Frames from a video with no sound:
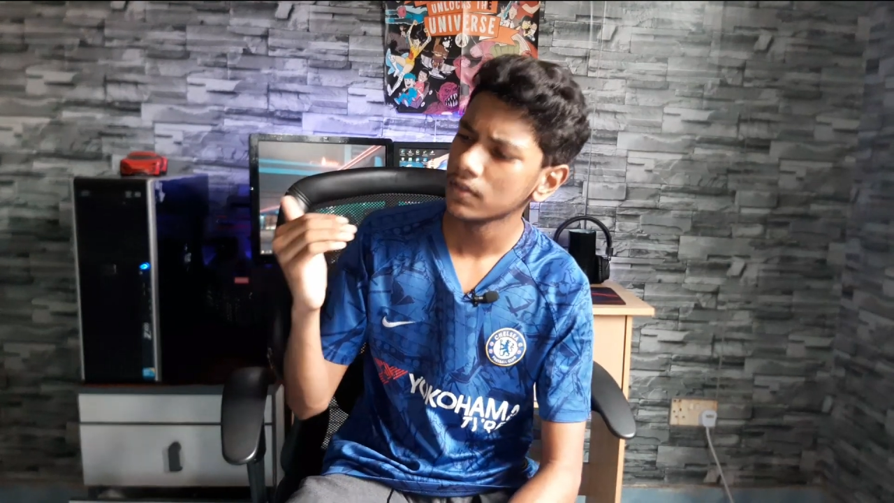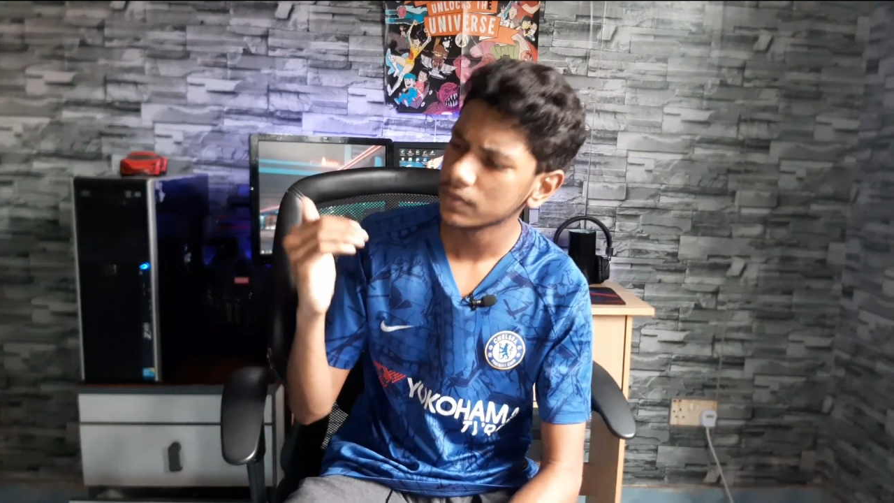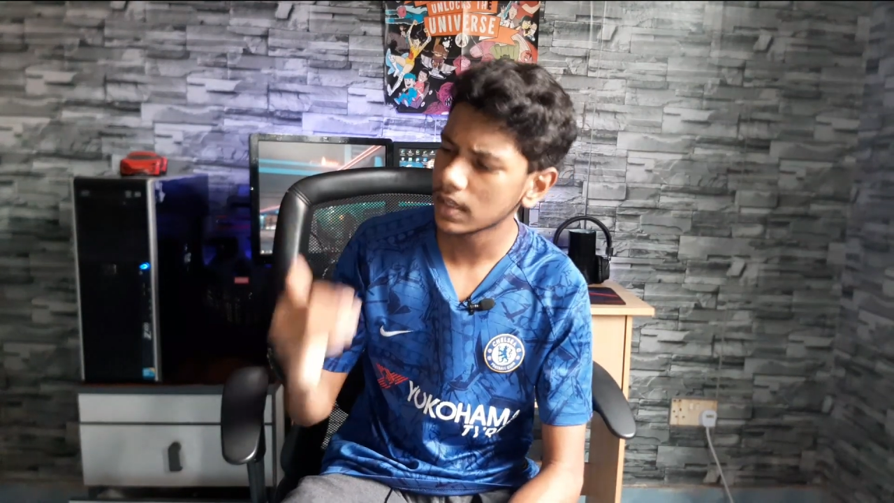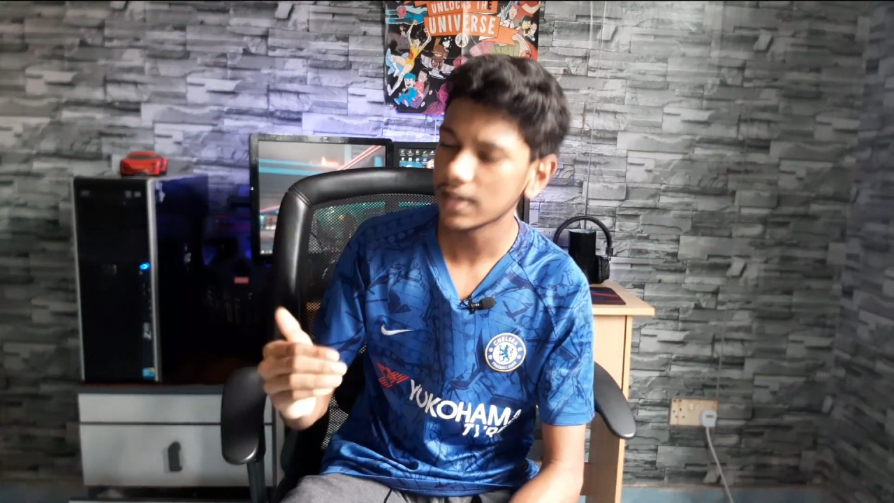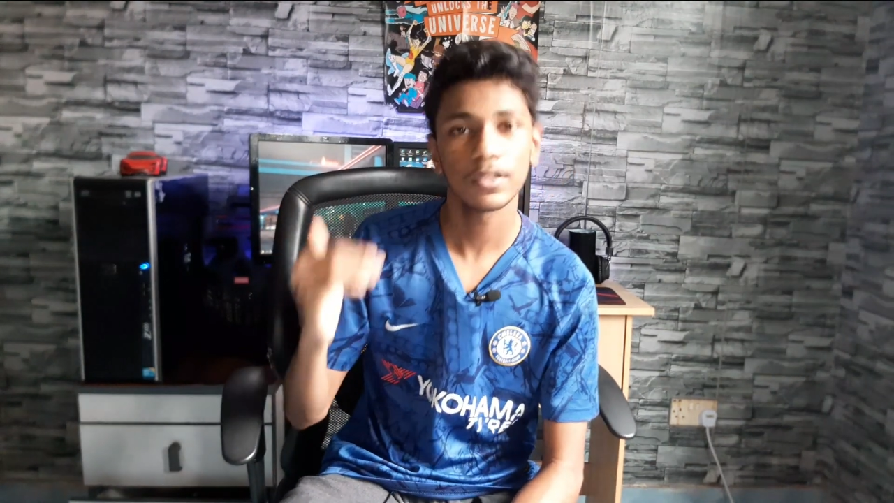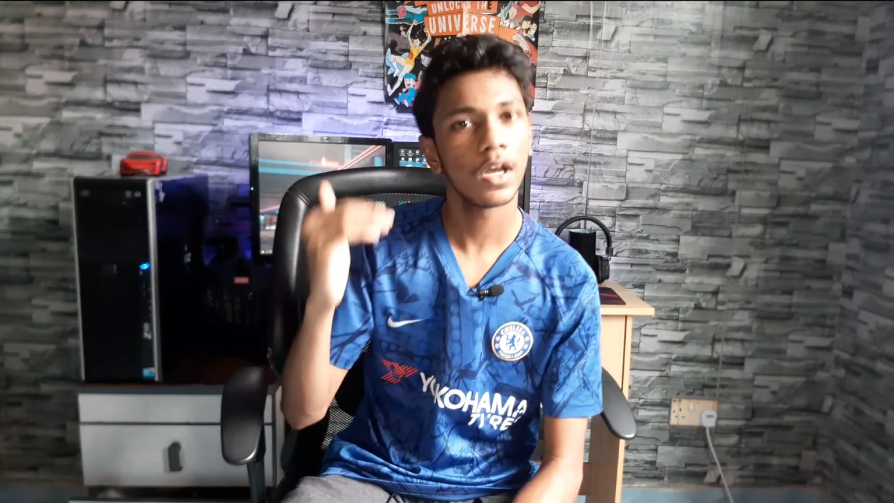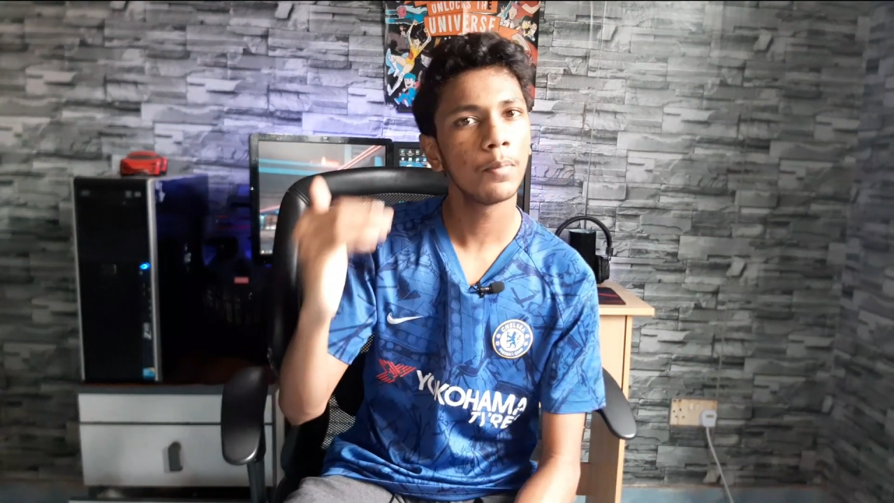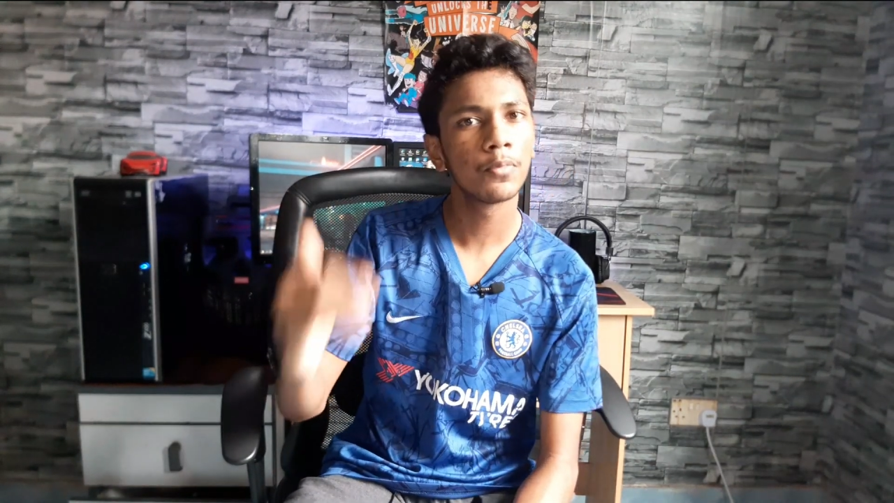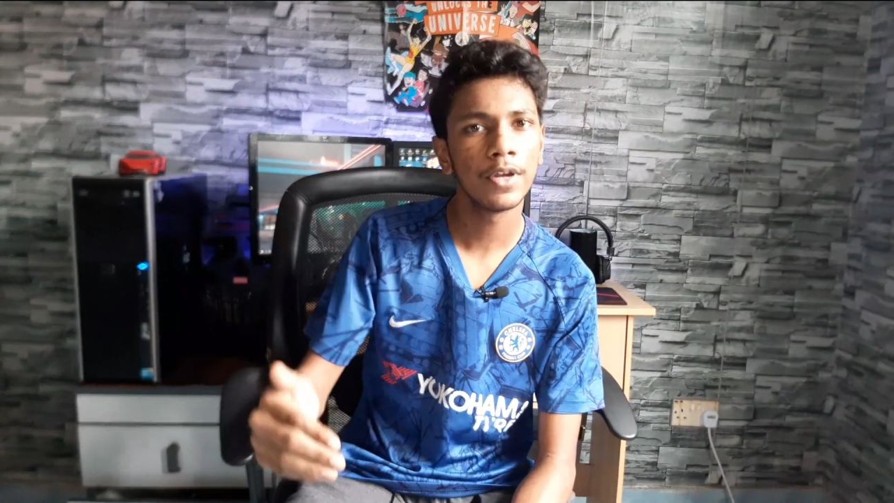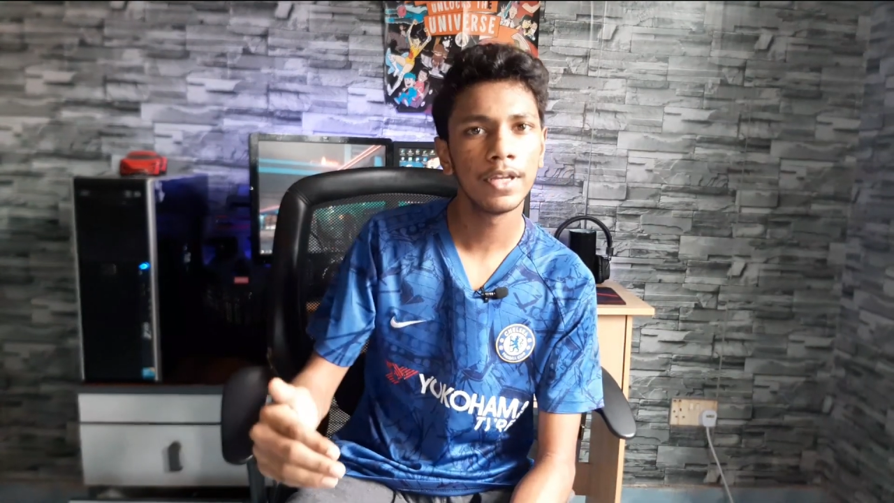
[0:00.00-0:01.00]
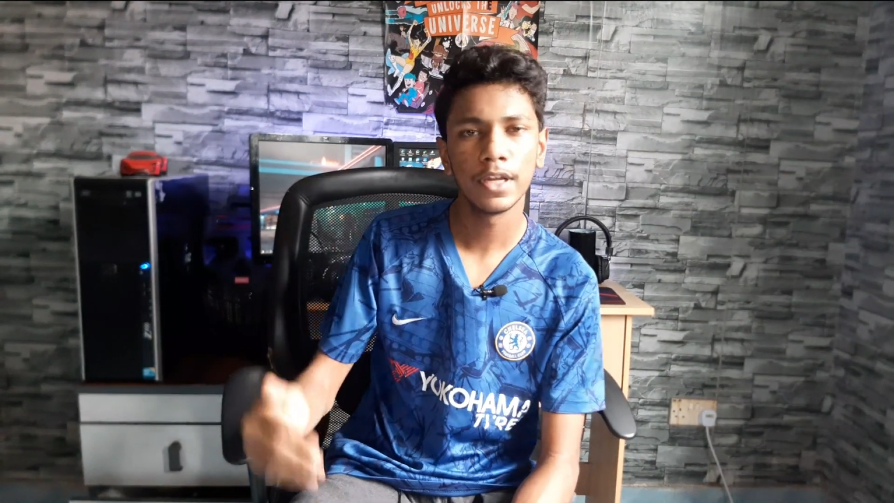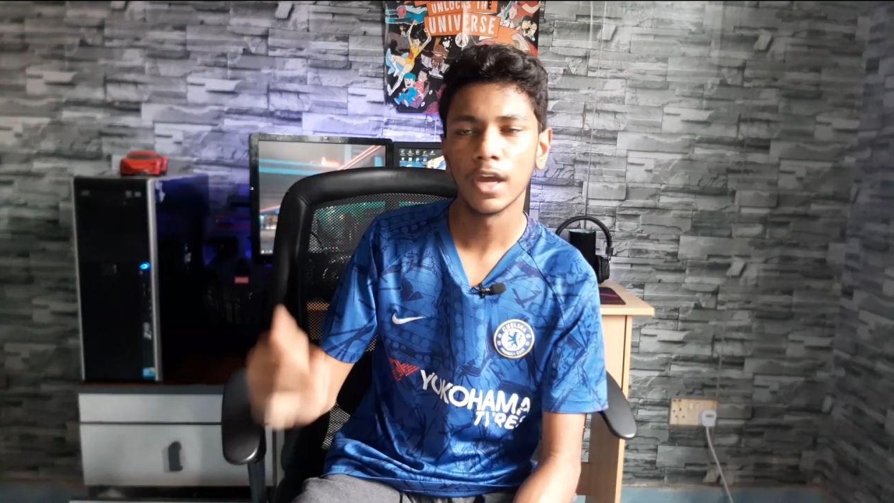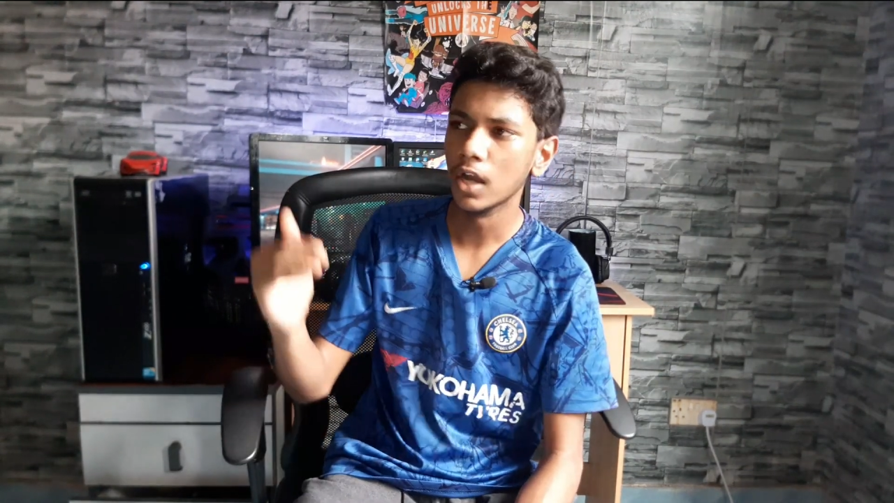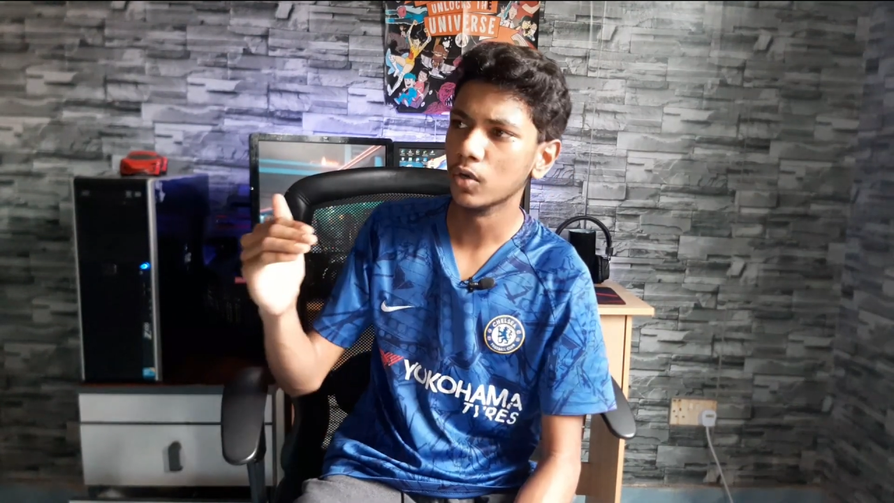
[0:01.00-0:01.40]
slash upgrading an